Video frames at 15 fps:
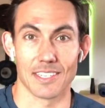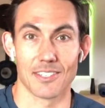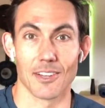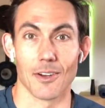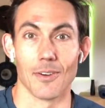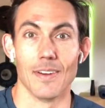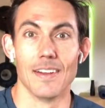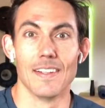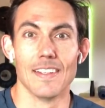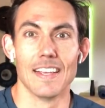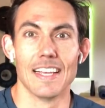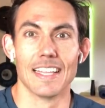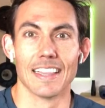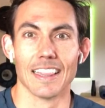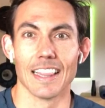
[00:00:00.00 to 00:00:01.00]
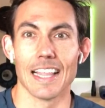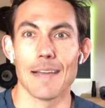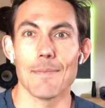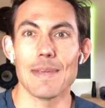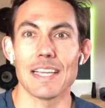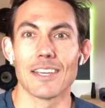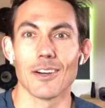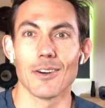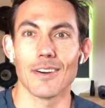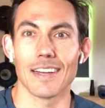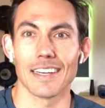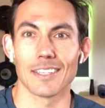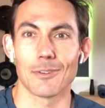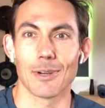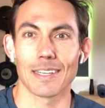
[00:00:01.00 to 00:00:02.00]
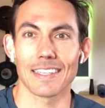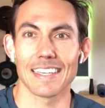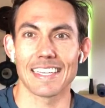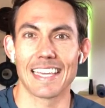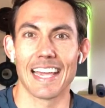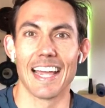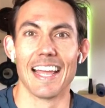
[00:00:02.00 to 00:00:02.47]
So let me go and quickly,